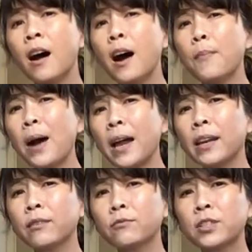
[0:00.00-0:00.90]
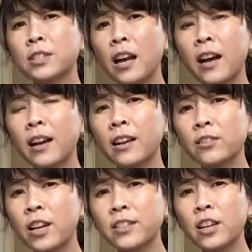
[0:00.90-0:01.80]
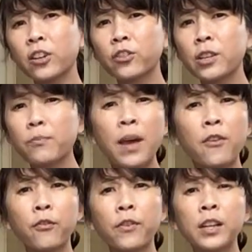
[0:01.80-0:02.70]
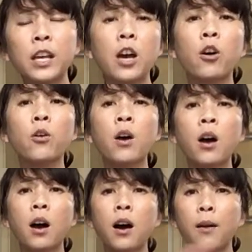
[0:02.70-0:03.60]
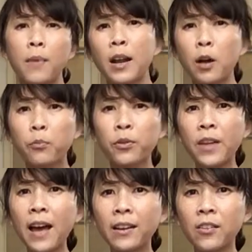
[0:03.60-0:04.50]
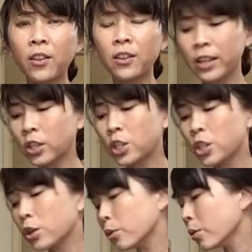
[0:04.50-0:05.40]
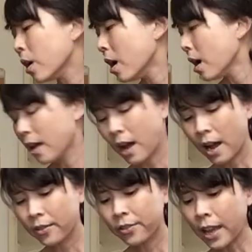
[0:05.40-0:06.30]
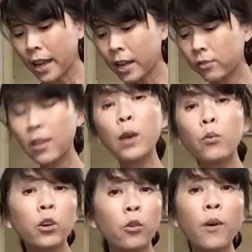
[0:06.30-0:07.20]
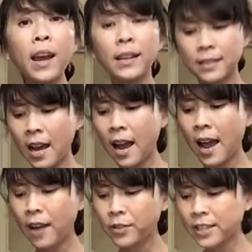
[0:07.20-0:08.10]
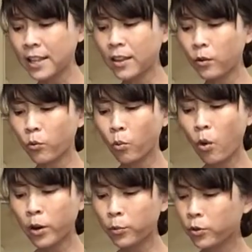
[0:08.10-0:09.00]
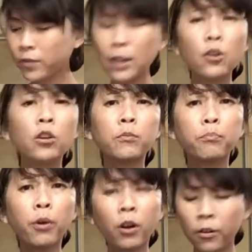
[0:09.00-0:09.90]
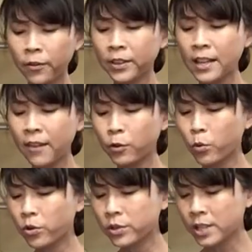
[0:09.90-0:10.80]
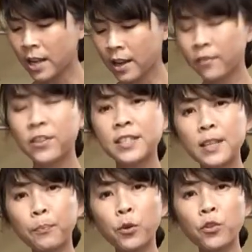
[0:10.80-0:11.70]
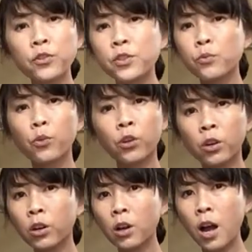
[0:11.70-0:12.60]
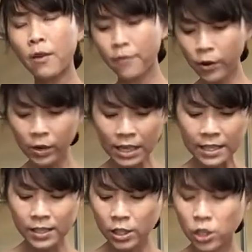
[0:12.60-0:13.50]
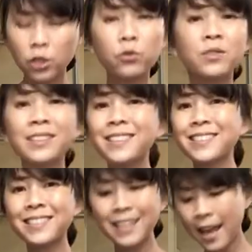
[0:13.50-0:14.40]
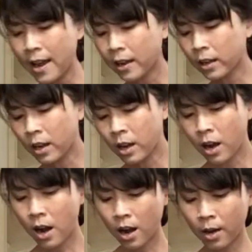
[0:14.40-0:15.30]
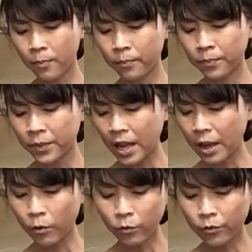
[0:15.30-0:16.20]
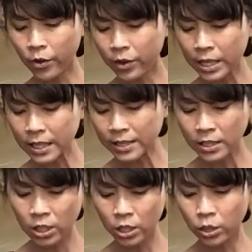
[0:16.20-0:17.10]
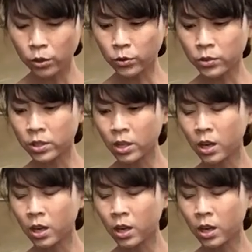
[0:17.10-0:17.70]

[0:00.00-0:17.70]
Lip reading: I suckered in by their video, and I'll put that in the link too. They were great. I have to say, they were waterproof. They looked perfect afterwards. The zippers were very easy to use, didn't snag, very easy to use.